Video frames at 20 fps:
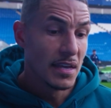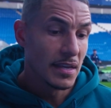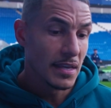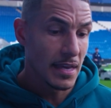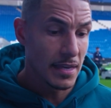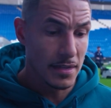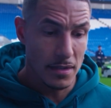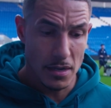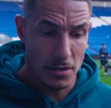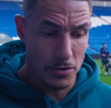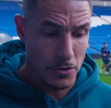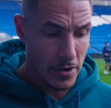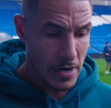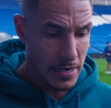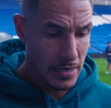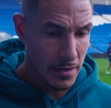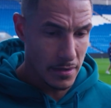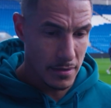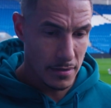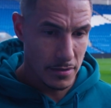Yeah, no,
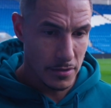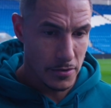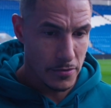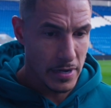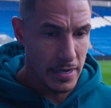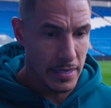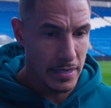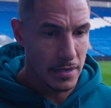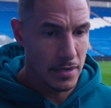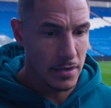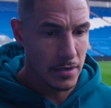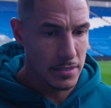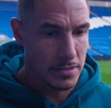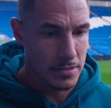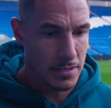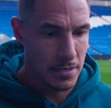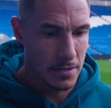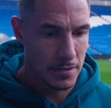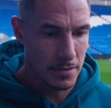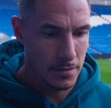great. It's great. You know,
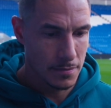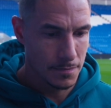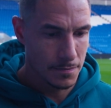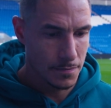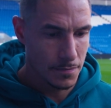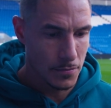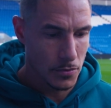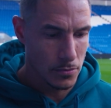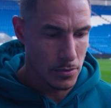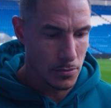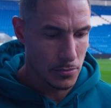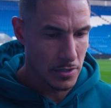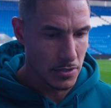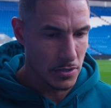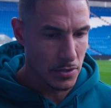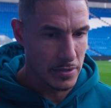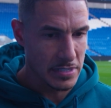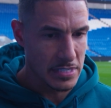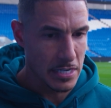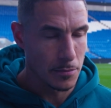all I want to
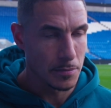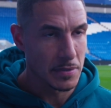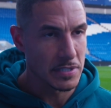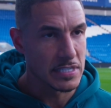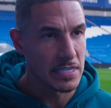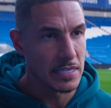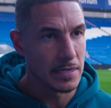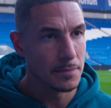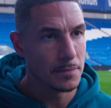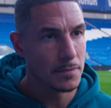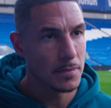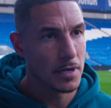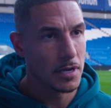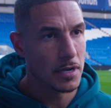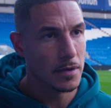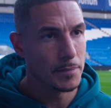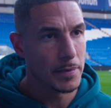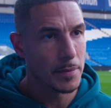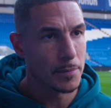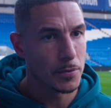do is help the team.
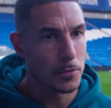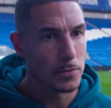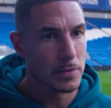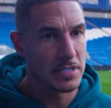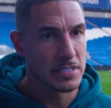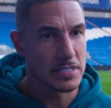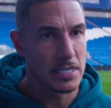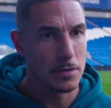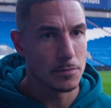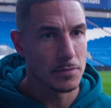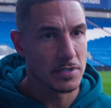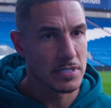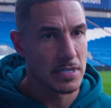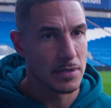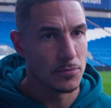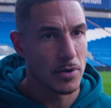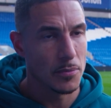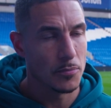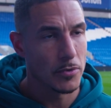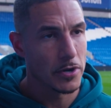I've been brought in to help the
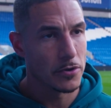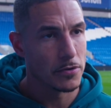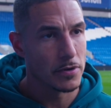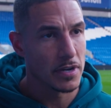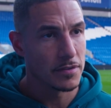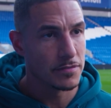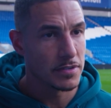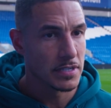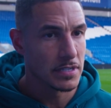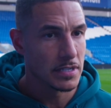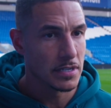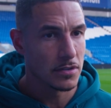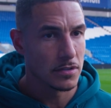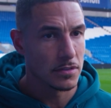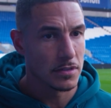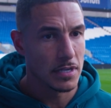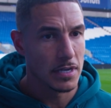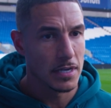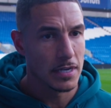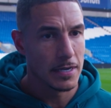team one way or another. And
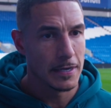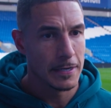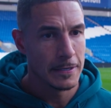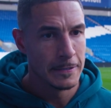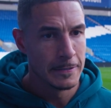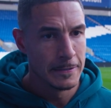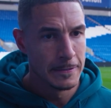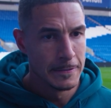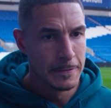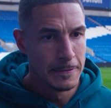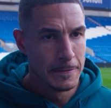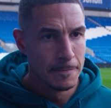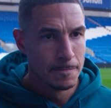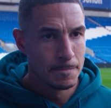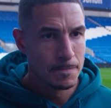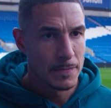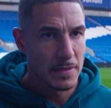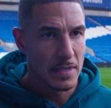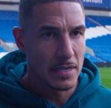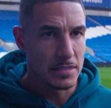on, you know,
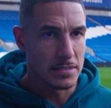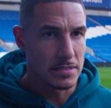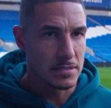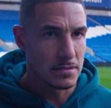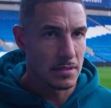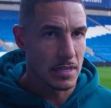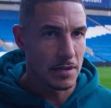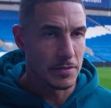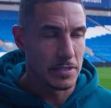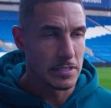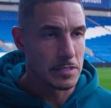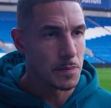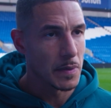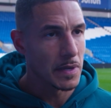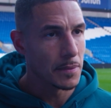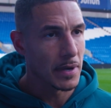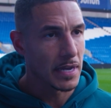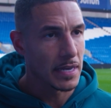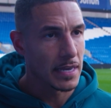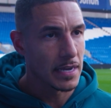it was lovely to
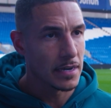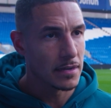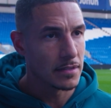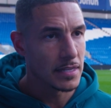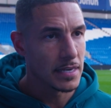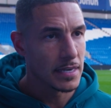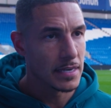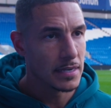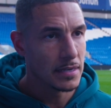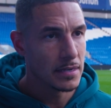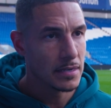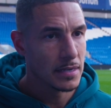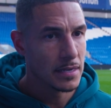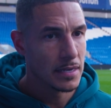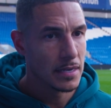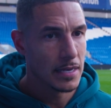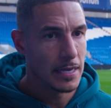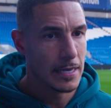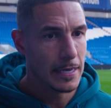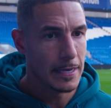be back out there. You
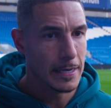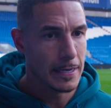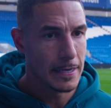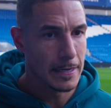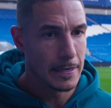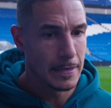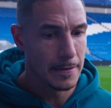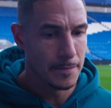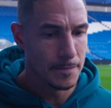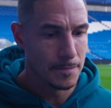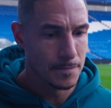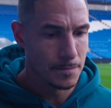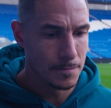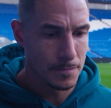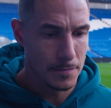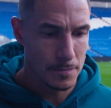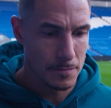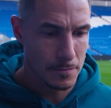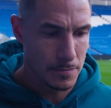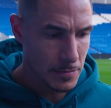know,
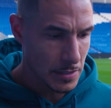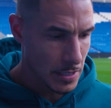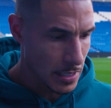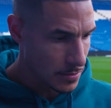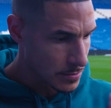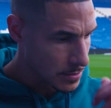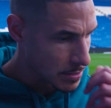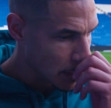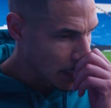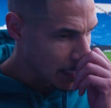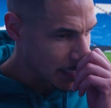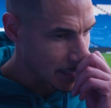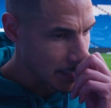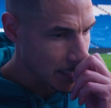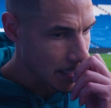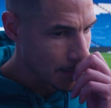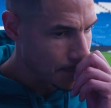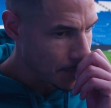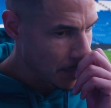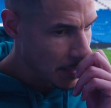it was nice
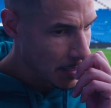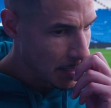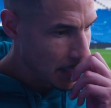to